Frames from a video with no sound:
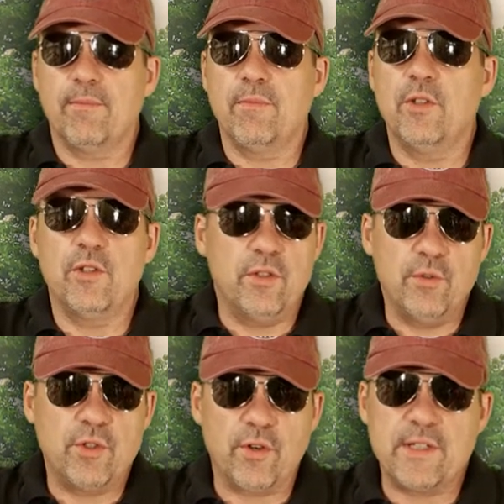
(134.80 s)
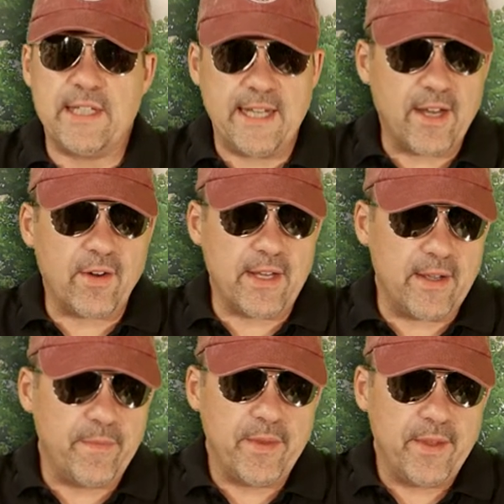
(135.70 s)
New Jersey
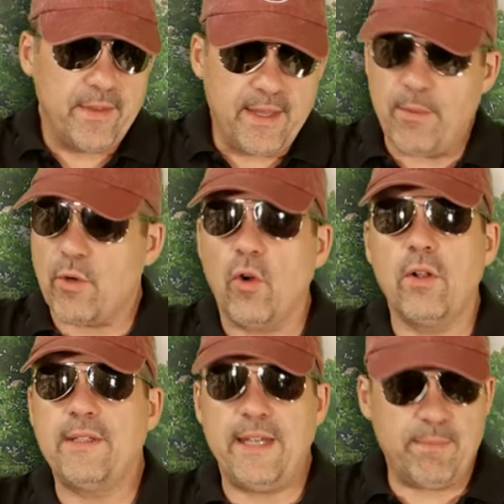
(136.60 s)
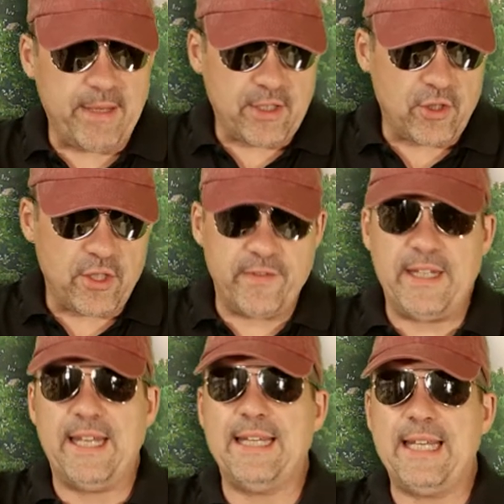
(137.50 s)
area, they would all take pictures of
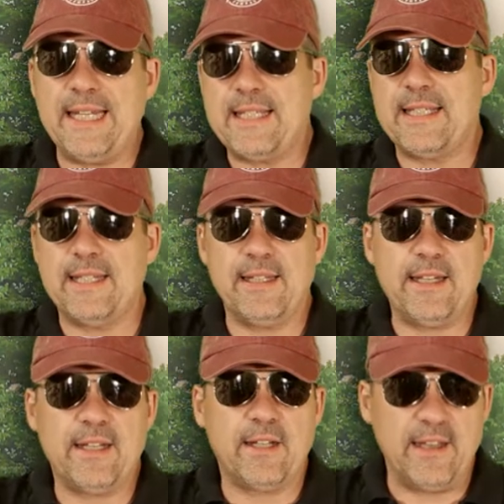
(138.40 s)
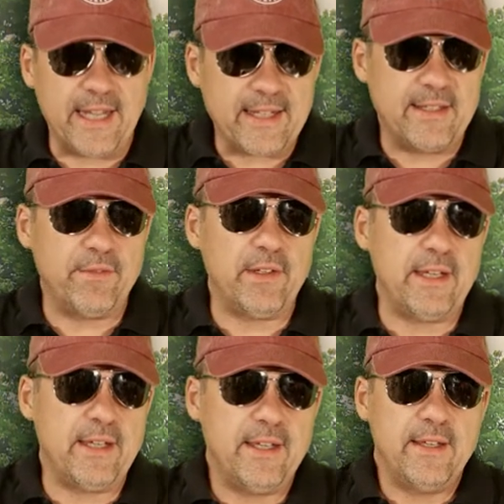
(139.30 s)
it and instantly,
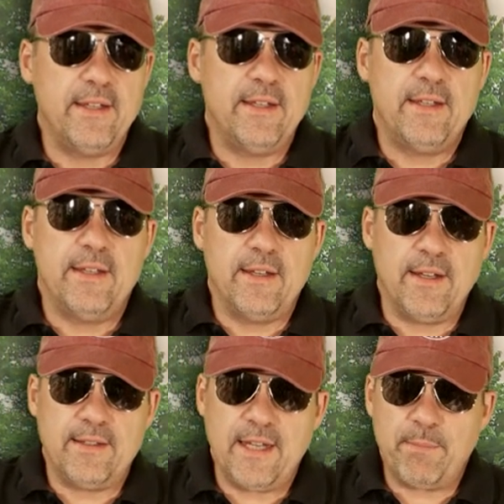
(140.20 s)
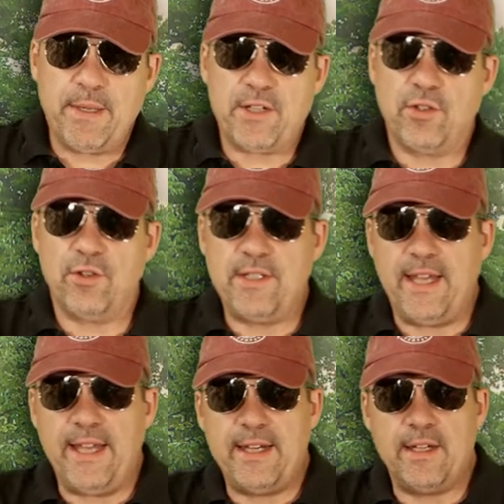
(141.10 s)
collectively take pictures
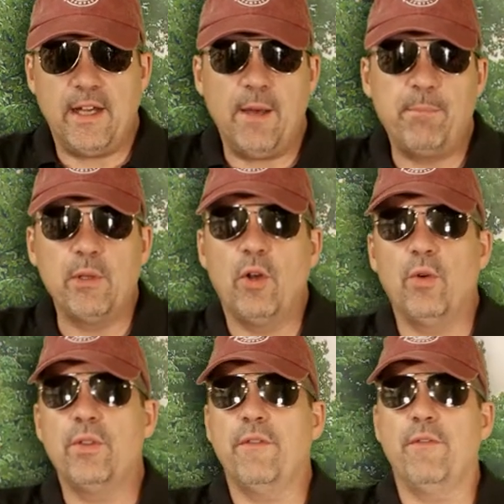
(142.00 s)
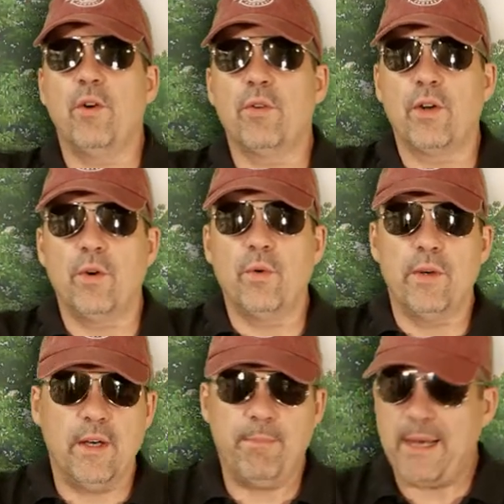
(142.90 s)
and upload the
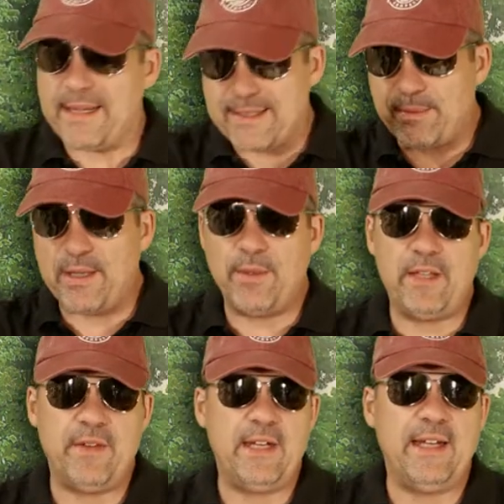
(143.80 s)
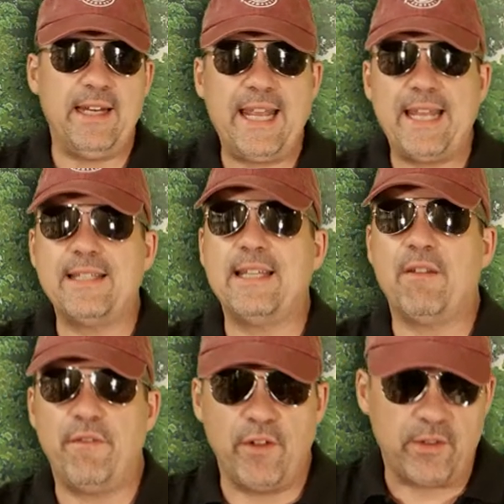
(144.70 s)
photo, possibly with even an
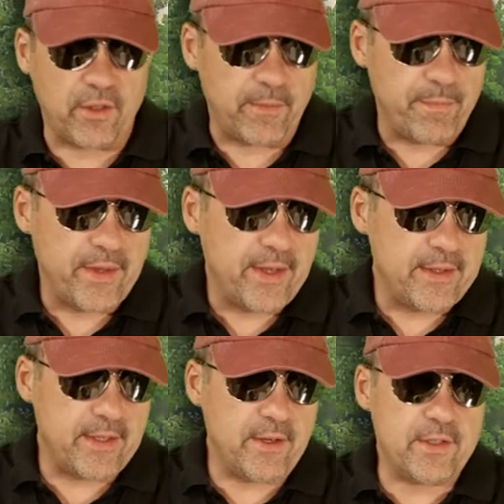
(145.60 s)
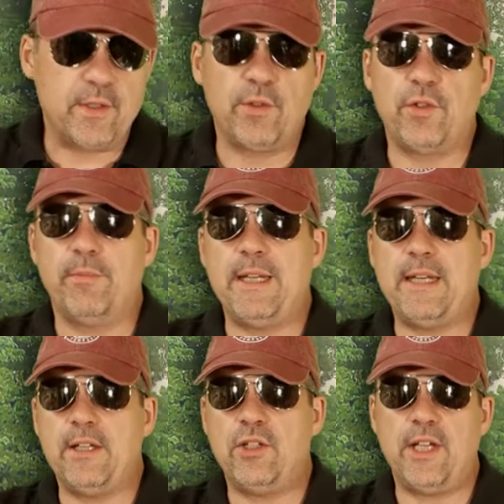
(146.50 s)
enhancing filter, to their social
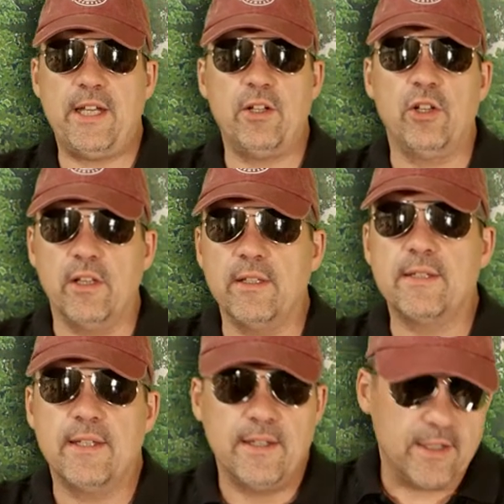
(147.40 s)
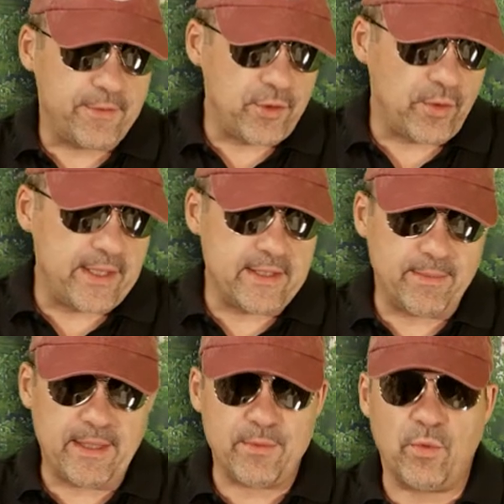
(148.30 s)
media channels of choice,
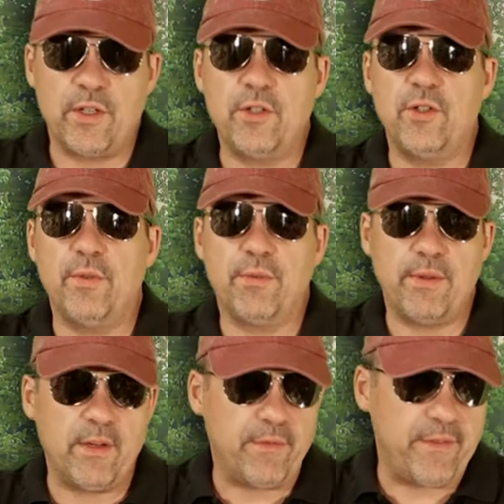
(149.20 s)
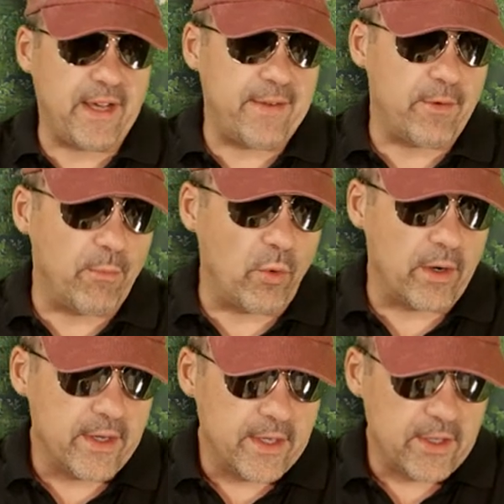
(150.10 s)
sometimes 1, 2, 3, or 5 or
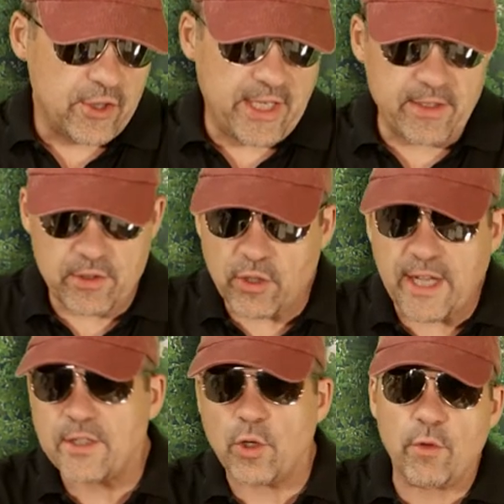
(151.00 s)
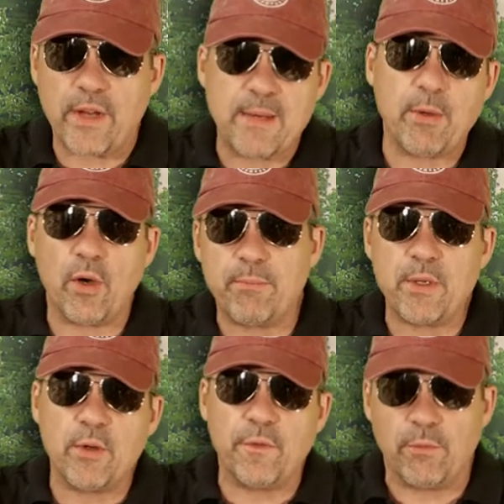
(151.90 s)
more channels. Look, I saw a rainbow,
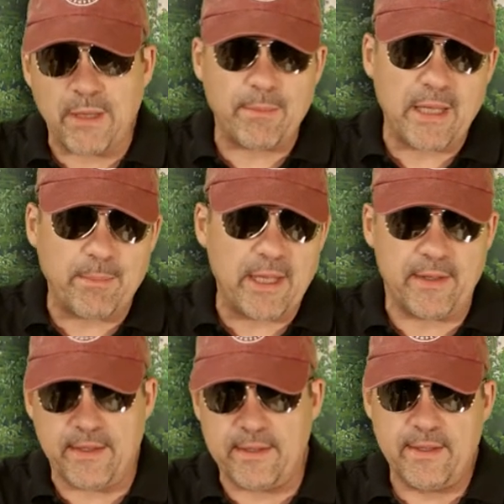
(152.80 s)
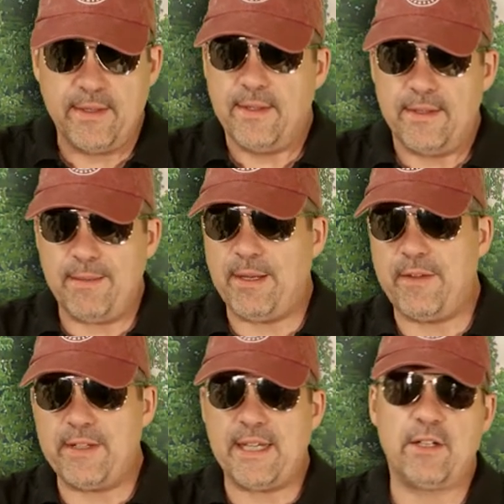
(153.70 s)
beautiful, blah, blah, blah. And then they might
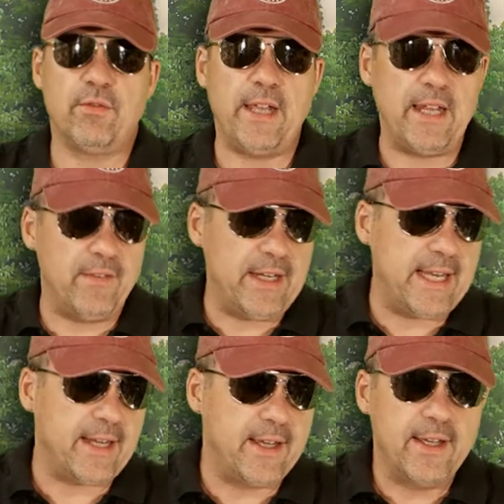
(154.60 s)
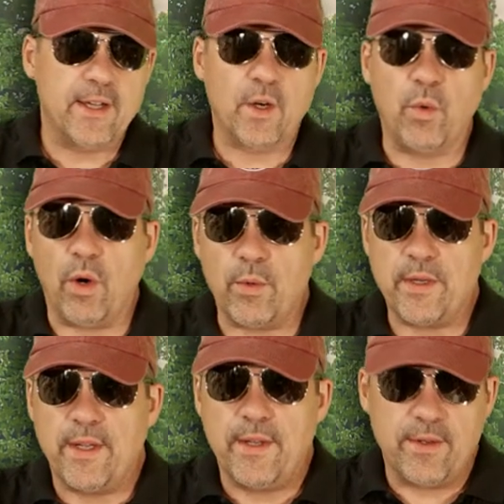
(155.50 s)
even get creative and add a
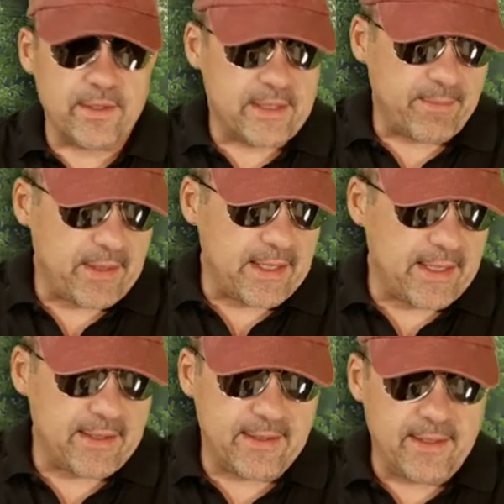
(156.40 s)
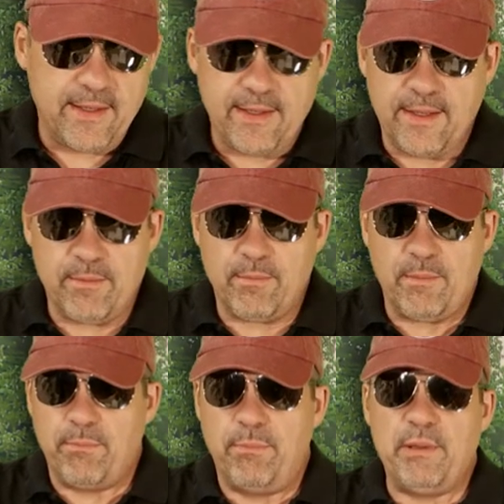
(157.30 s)
quote or something and
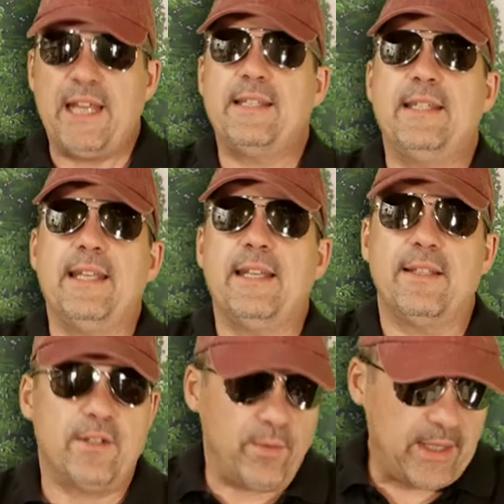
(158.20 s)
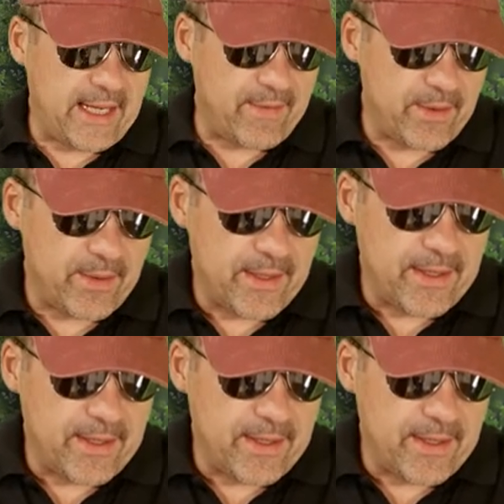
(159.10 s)
blessings or what have you.